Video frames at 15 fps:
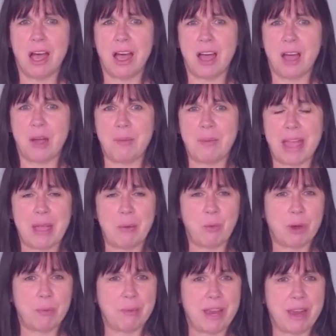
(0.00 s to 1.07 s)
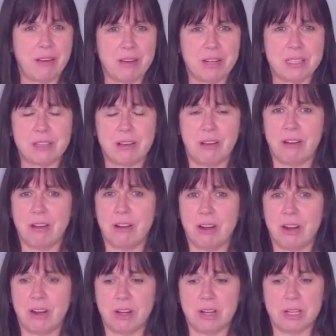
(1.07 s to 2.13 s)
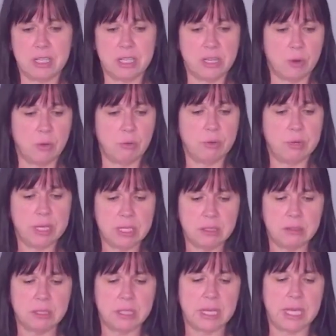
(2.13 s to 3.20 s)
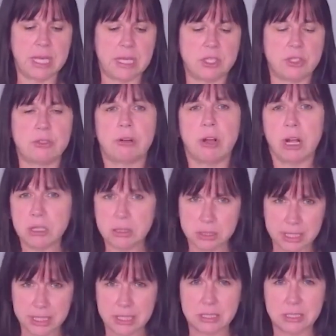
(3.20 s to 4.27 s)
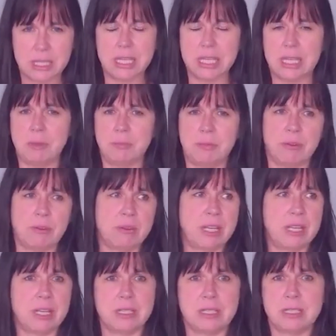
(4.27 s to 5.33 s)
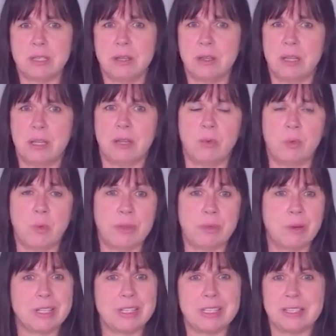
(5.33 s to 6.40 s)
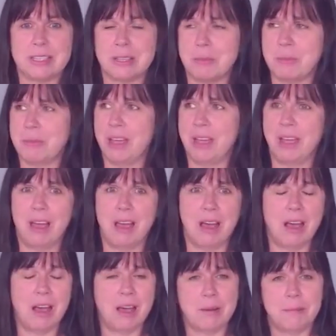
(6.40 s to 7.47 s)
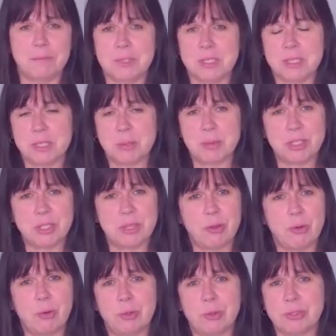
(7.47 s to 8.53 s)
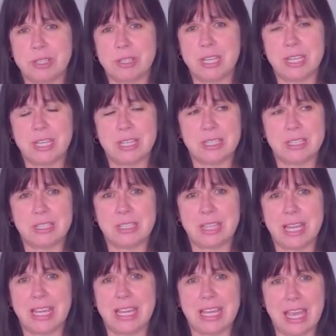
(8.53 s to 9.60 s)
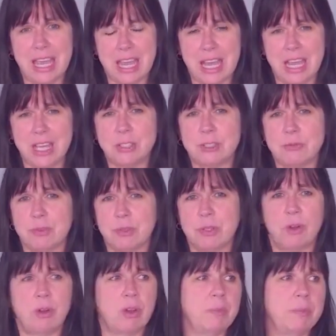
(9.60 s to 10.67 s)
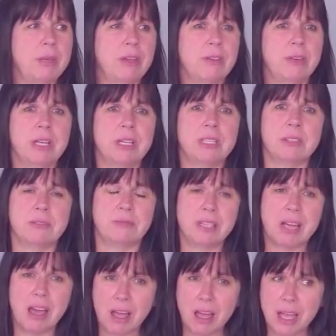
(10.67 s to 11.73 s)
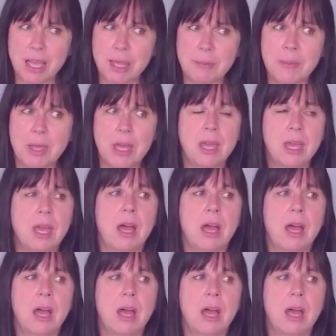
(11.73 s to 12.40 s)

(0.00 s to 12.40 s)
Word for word: um, where parents are, you know, really struggling to keep their kids with autism um, especially their older kids, engage for long periods of time.